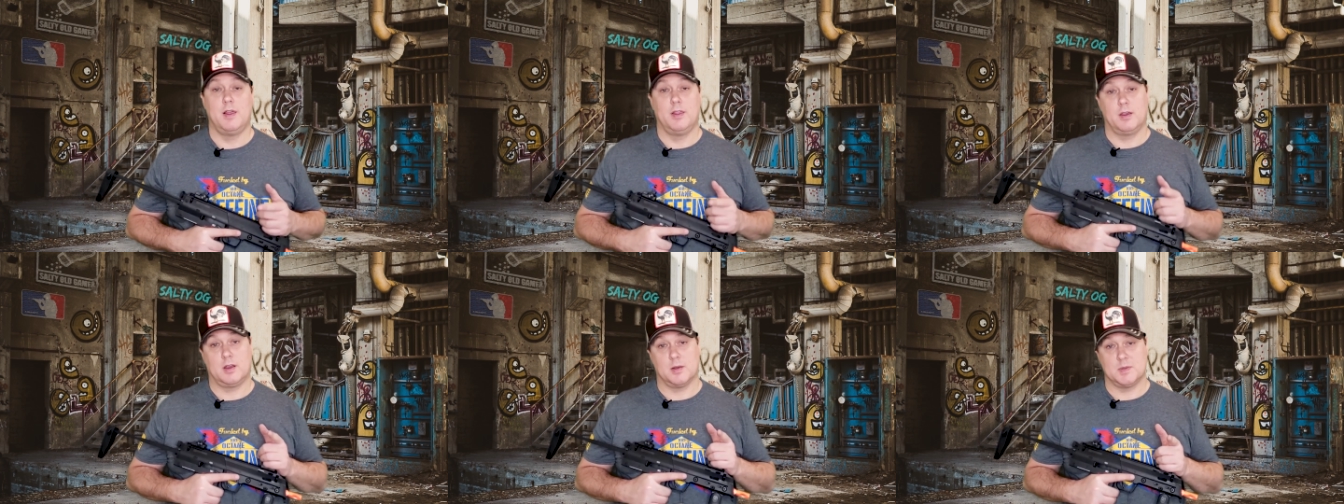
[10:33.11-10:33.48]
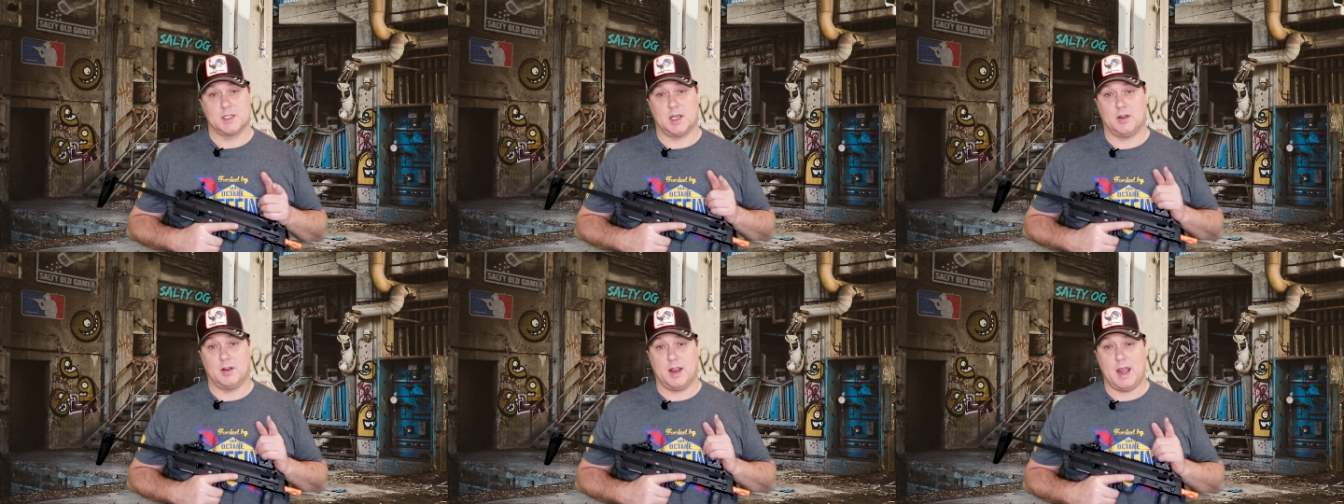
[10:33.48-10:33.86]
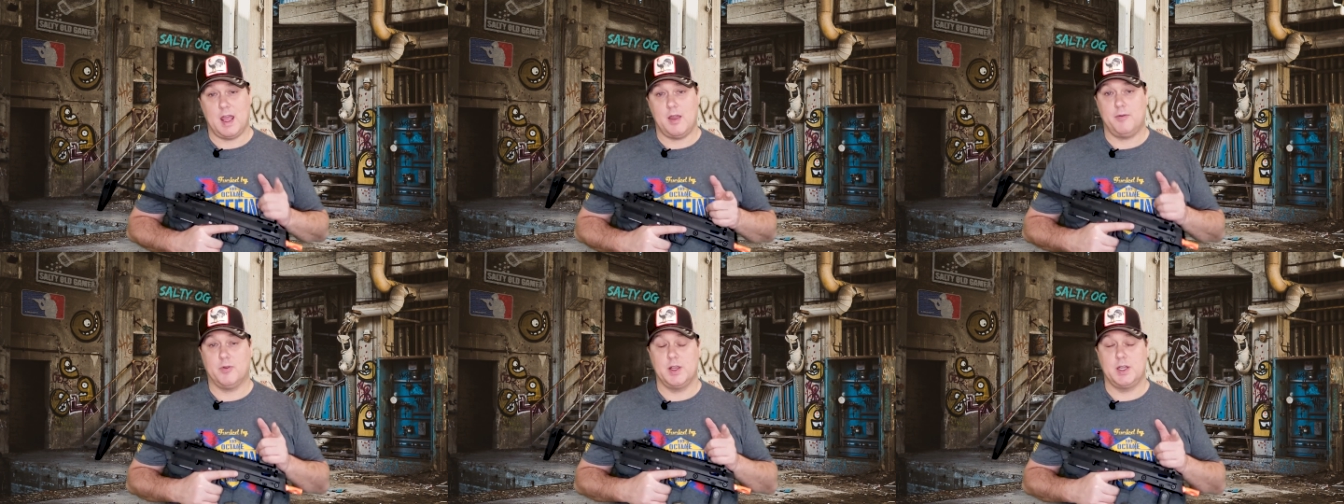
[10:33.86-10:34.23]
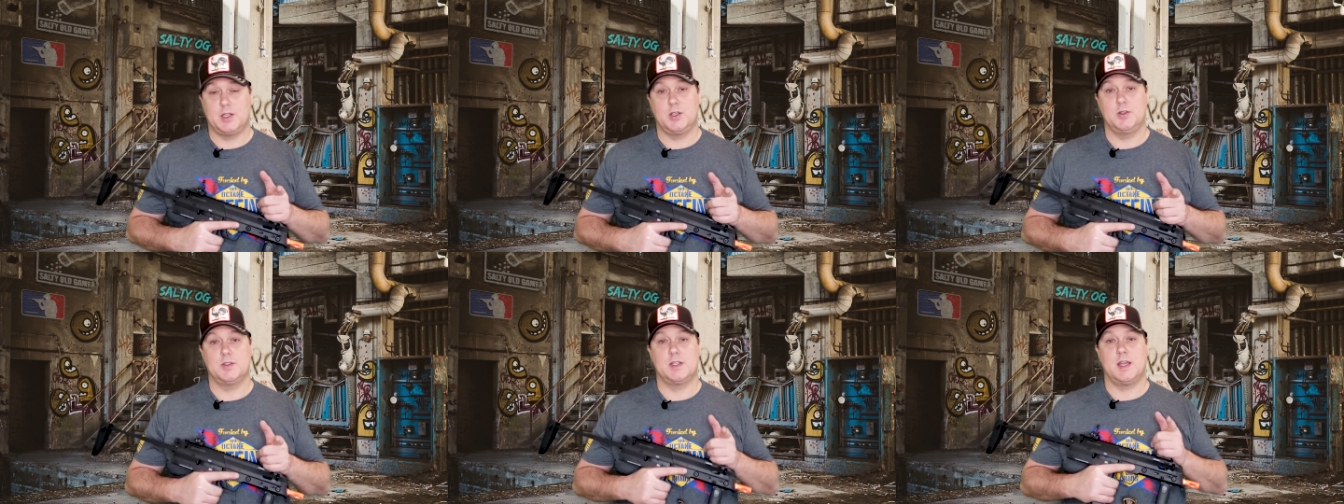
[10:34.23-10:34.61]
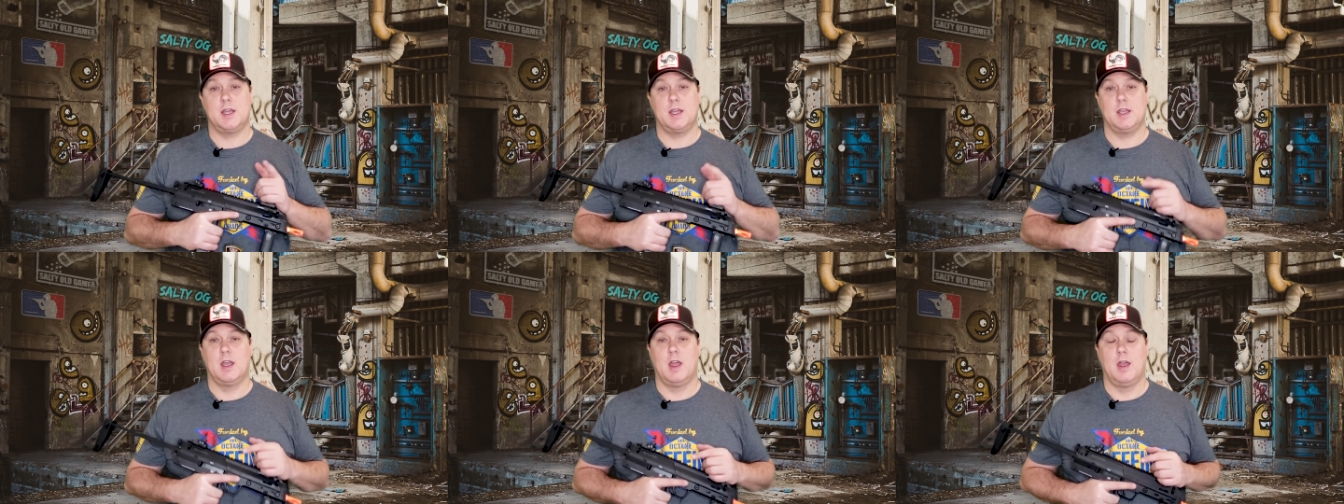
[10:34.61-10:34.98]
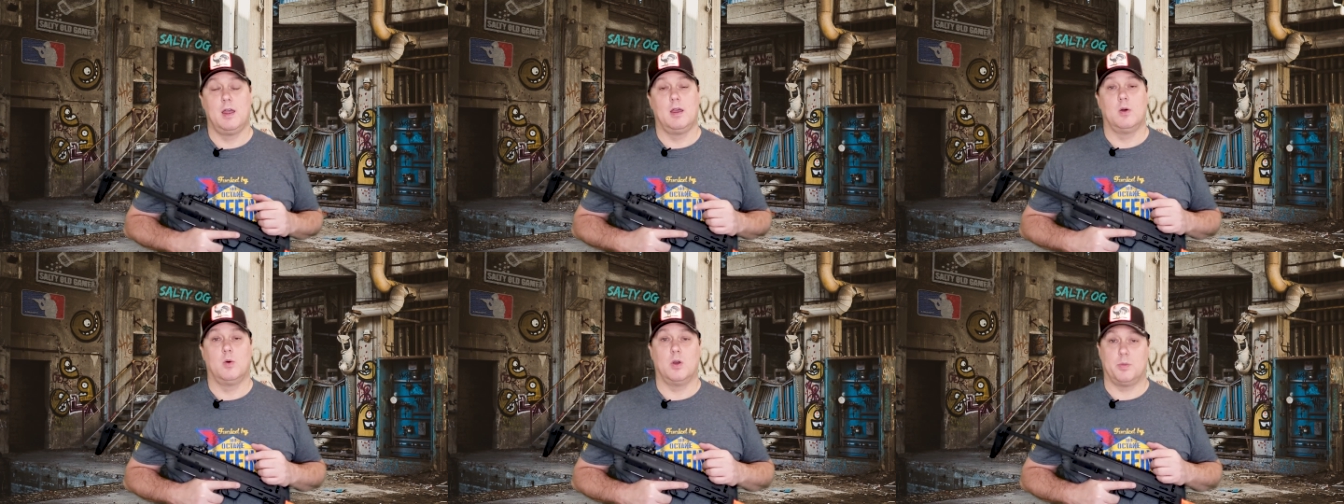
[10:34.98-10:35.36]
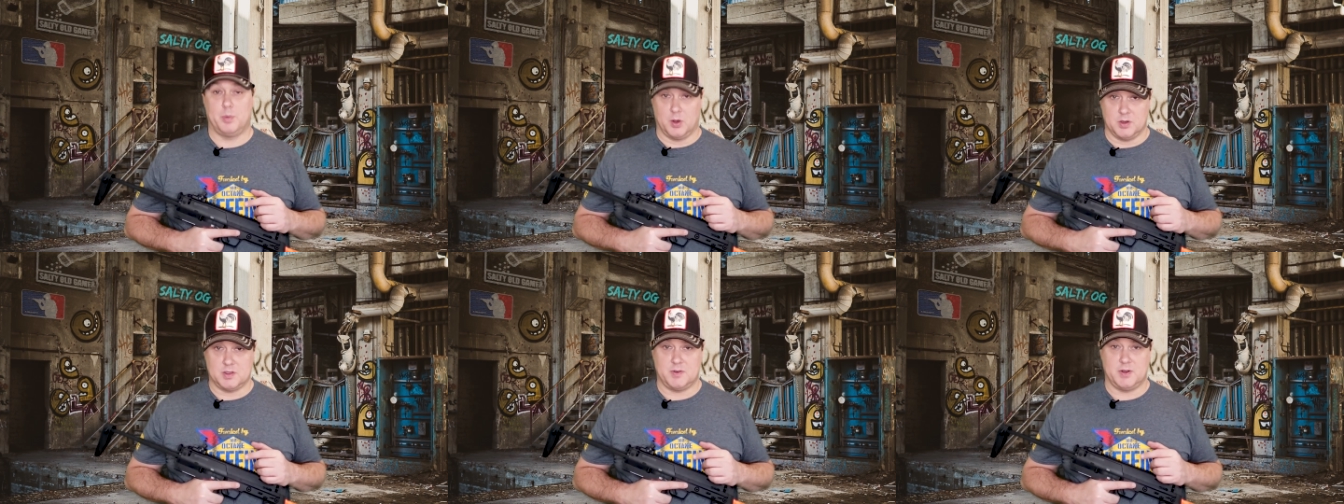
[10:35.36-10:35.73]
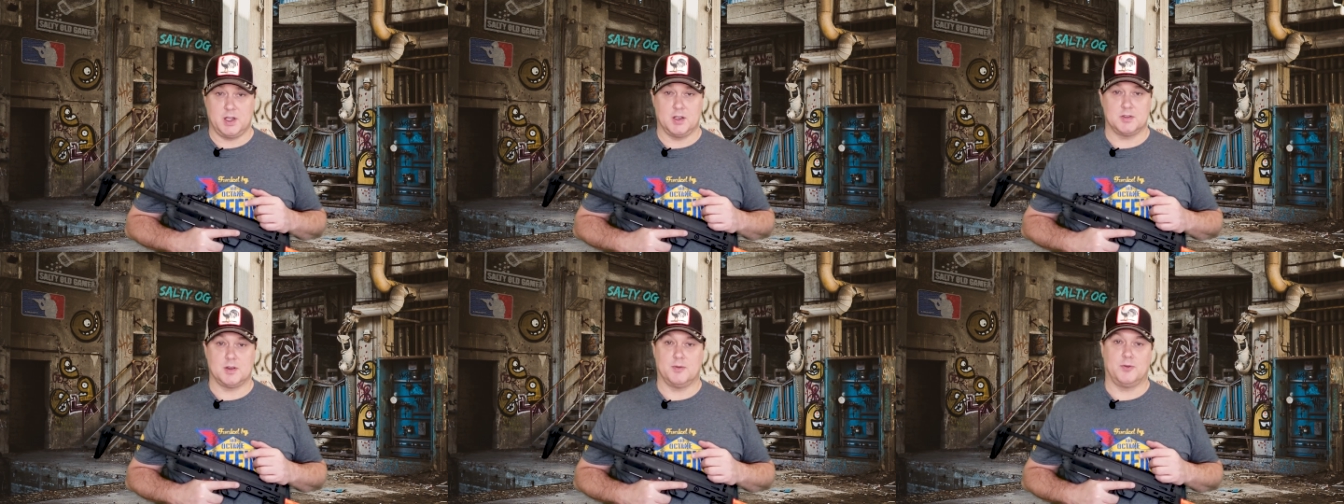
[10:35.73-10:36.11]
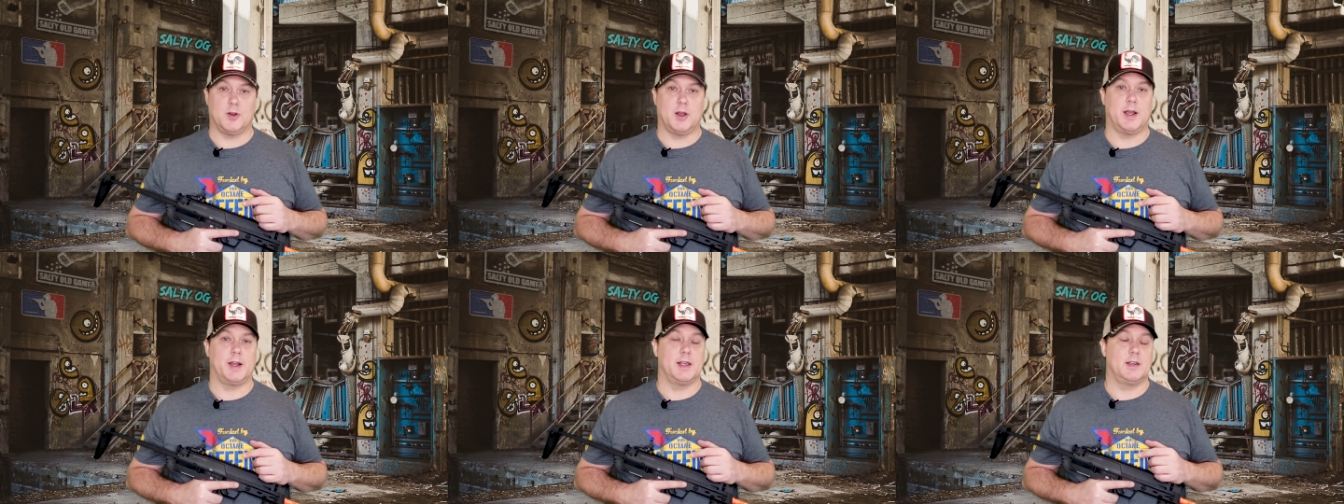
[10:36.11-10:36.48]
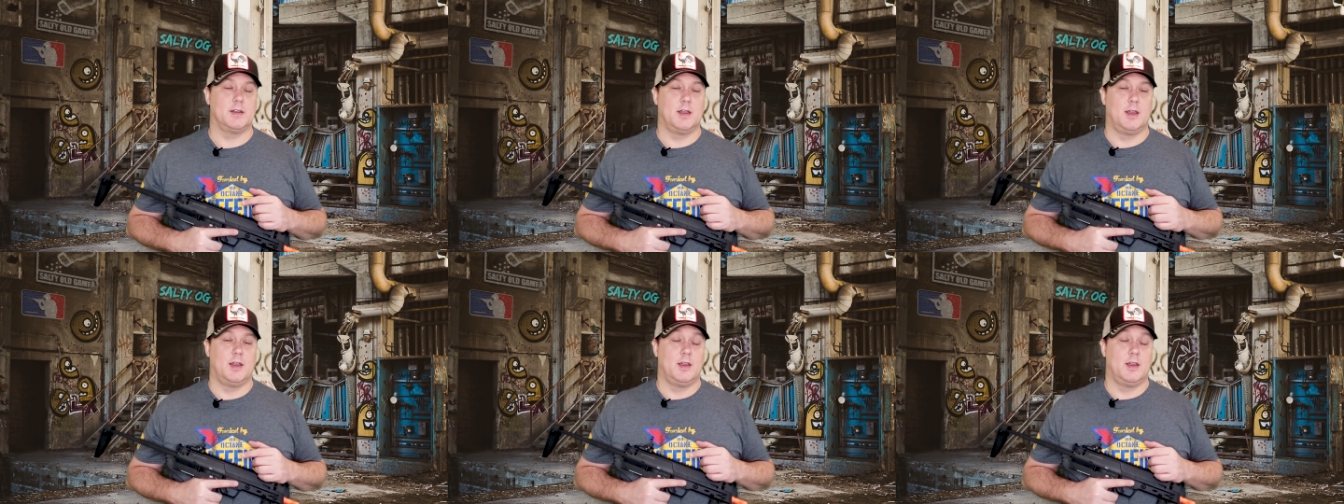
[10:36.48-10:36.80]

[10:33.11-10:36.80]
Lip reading: that comes out every Tuesday with bonus videos on Friday.